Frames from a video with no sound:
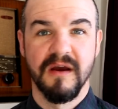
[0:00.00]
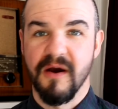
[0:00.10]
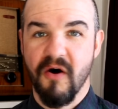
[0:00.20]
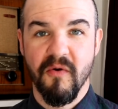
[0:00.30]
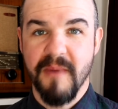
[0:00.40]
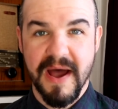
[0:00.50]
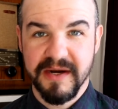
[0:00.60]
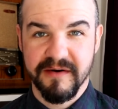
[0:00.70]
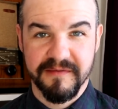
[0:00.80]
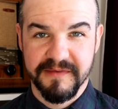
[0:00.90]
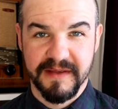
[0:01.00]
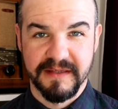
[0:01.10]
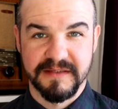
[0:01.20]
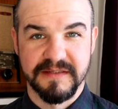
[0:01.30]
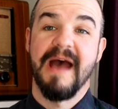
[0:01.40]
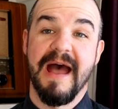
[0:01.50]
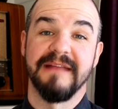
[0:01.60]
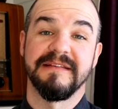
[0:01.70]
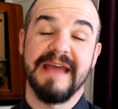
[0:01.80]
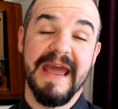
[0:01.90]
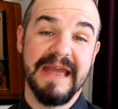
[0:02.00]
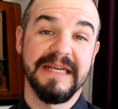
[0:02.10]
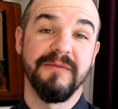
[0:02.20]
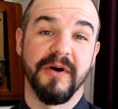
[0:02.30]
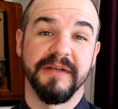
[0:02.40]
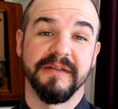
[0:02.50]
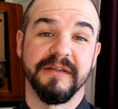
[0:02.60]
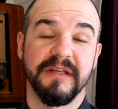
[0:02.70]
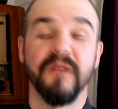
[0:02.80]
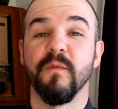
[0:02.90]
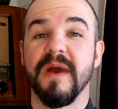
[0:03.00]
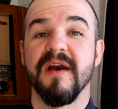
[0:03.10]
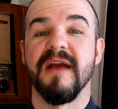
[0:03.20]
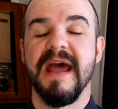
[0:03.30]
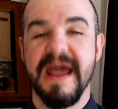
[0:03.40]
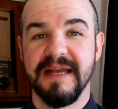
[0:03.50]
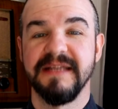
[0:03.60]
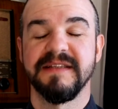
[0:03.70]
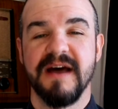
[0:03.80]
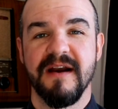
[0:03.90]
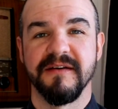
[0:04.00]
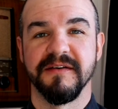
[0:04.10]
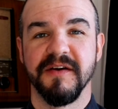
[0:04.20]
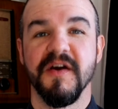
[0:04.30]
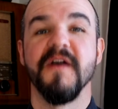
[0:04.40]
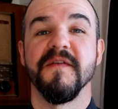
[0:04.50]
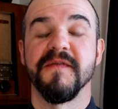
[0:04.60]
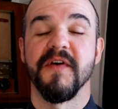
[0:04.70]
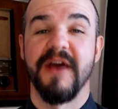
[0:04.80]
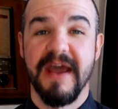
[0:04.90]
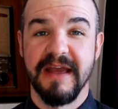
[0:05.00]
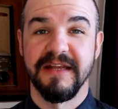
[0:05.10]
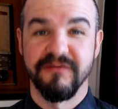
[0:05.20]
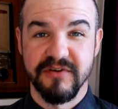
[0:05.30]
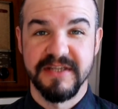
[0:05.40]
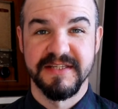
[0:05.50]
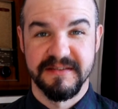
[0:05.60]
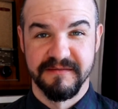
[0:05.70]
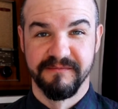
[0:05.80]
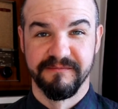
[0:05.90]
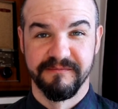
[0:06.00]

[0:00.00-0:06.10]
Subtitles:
all manner of things. And anyone can wear any tartan for any reason.